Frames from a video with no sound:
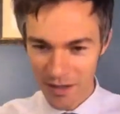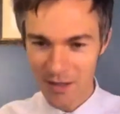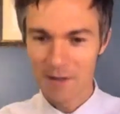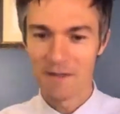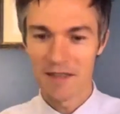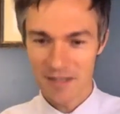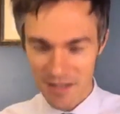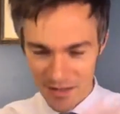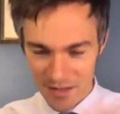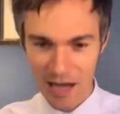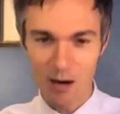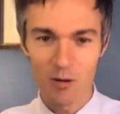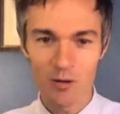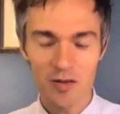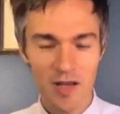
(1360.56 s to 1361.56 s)
this is
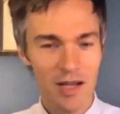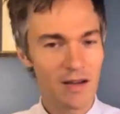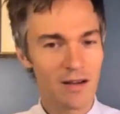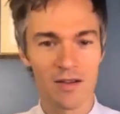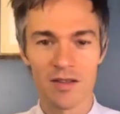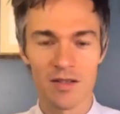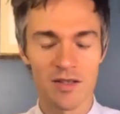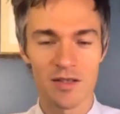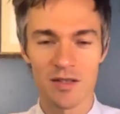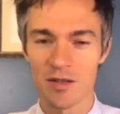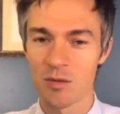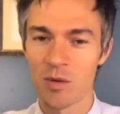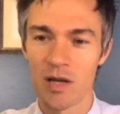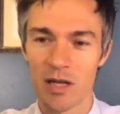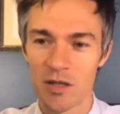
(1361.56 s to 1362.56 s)
healthcare and this is the
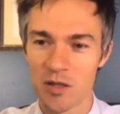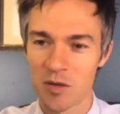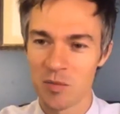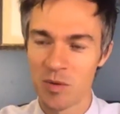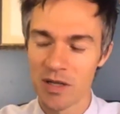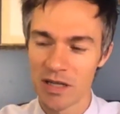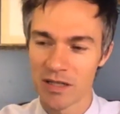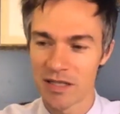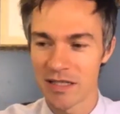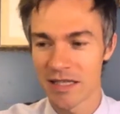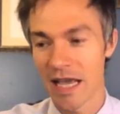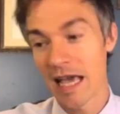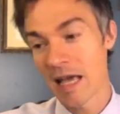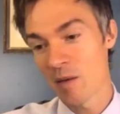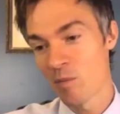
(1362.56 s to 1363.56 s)
way it should be it's
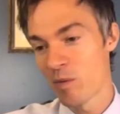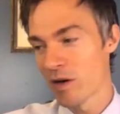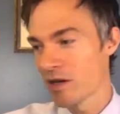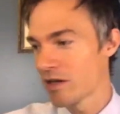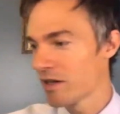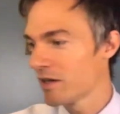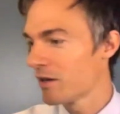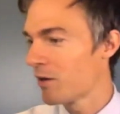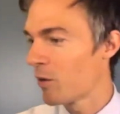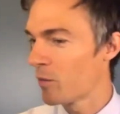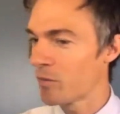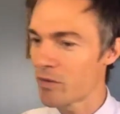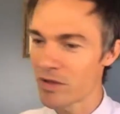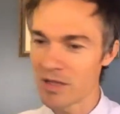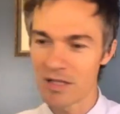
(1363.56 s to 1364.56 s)
sad but you know
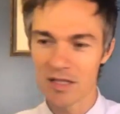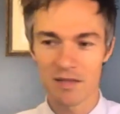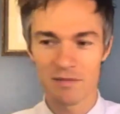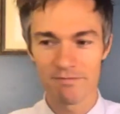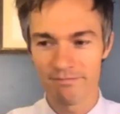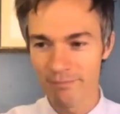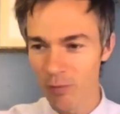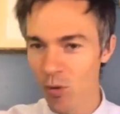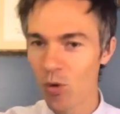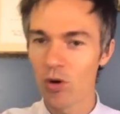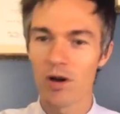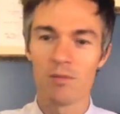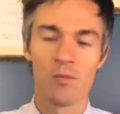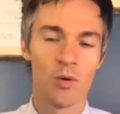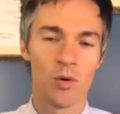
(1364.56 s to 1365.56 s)
hopefully just
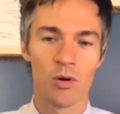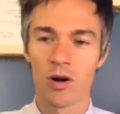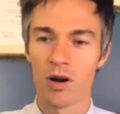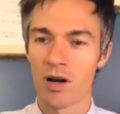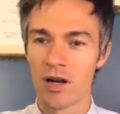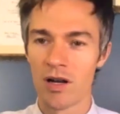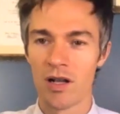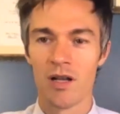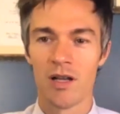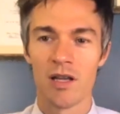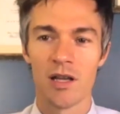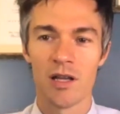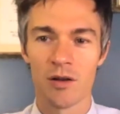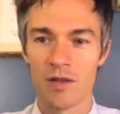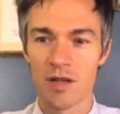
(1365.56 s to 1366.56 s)
more and more
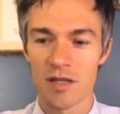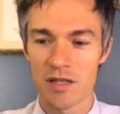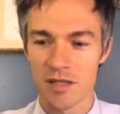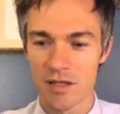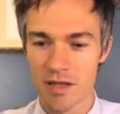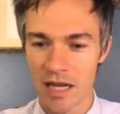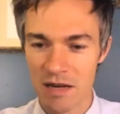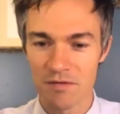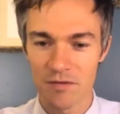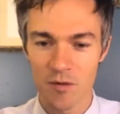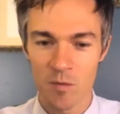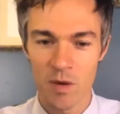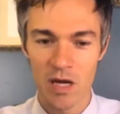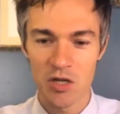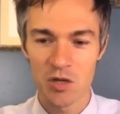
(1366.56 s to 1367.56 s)
you know this
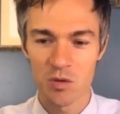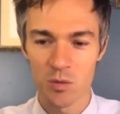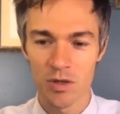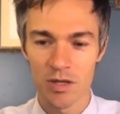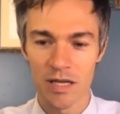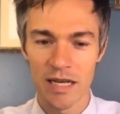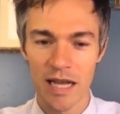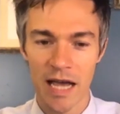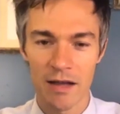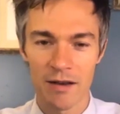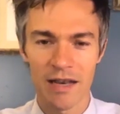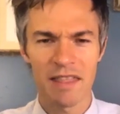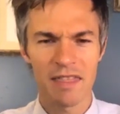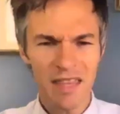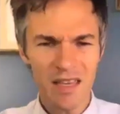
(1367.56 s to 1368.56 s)
information will get out
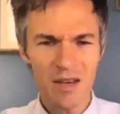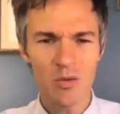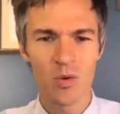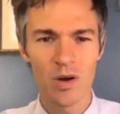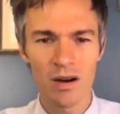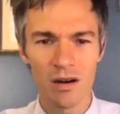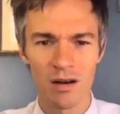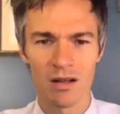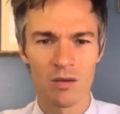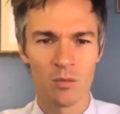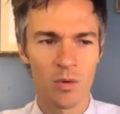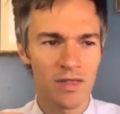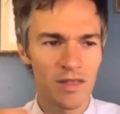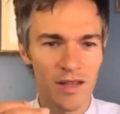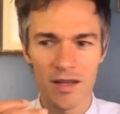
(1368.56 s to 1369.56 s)
and i think it will
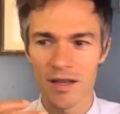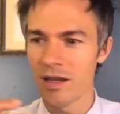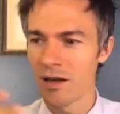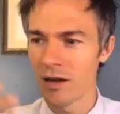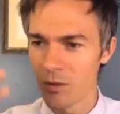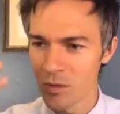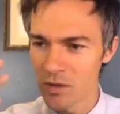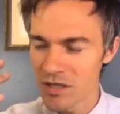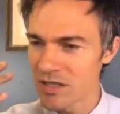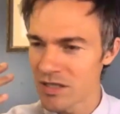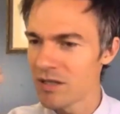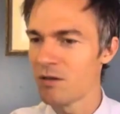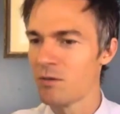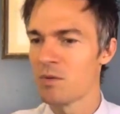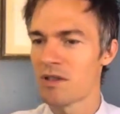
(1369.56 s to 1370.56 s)
with the you know with
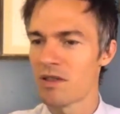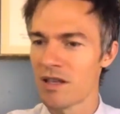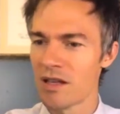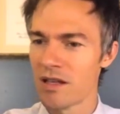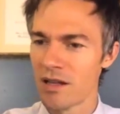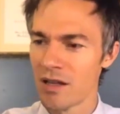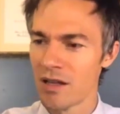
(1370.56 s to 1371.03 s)
still with the